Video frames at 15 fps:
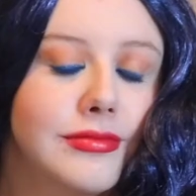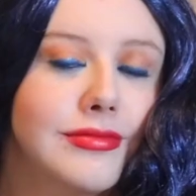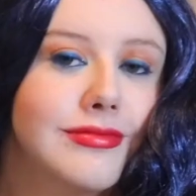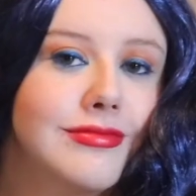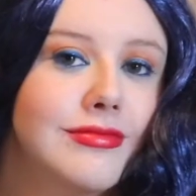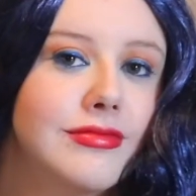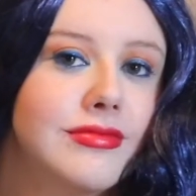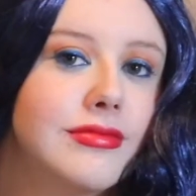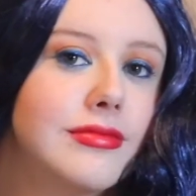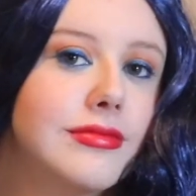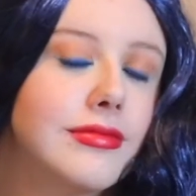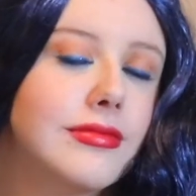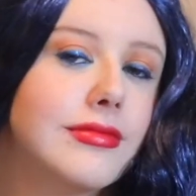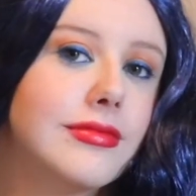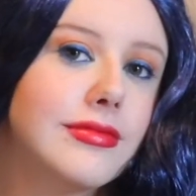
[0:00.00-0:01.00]

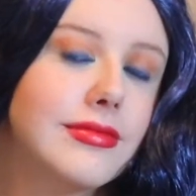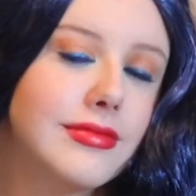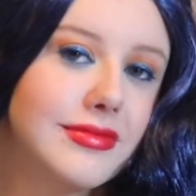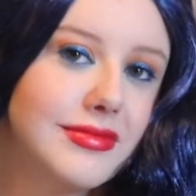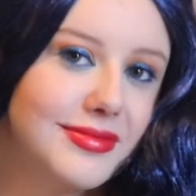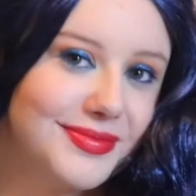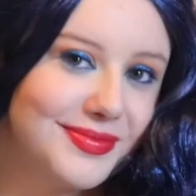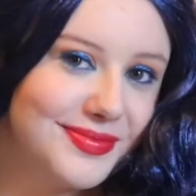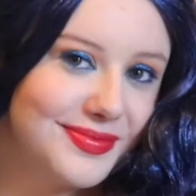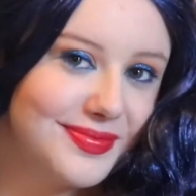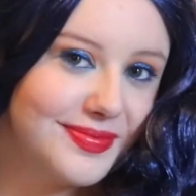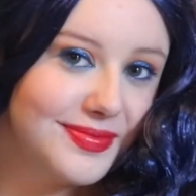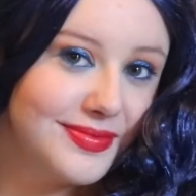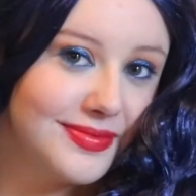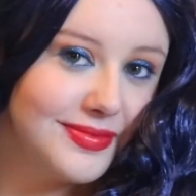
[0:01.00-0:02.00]

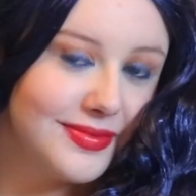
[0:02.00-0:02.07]
Nobody speaks.